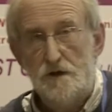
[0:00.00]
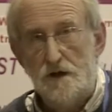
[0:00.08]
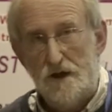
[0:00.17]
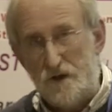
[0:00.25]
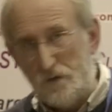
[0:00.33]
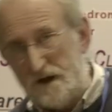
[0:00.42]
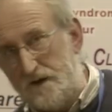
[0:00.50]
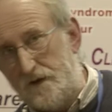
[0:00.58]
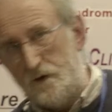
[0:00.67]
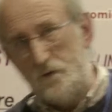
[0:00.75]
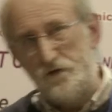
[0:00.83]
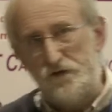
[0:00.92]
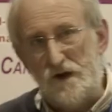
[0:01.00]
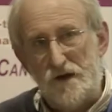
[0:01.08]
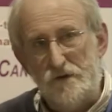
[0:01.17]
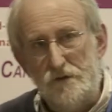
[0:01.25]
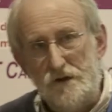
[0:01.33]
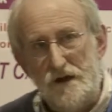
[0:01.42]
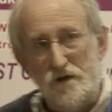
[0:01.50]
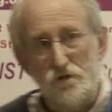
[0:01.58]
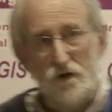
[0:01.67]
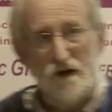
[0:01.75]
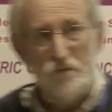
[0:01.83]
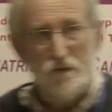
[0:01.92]
and the way that it was done in
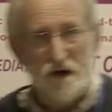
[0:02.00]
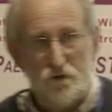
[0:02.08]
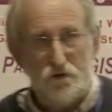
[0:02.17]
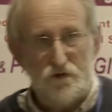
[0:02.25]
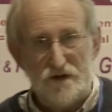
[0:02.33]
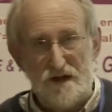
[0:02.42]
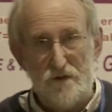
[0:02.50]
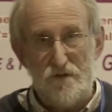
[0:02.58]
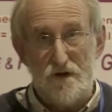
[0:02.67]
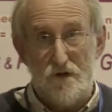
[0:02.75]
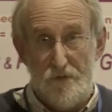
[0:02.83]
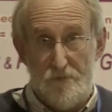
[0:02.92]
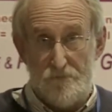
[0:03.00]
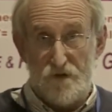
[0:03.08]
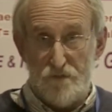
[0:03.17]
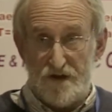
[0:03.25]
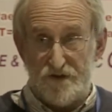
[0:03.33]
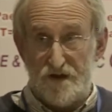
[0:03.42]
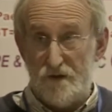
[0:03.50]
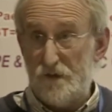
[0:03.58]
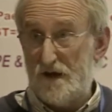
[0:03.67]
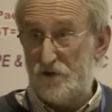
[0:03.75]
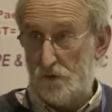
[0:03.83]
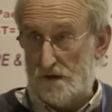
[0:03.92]
chronic myeloid leukemia for imatinib
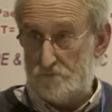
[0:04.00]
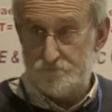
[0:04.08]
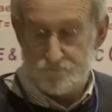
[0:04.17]
as well.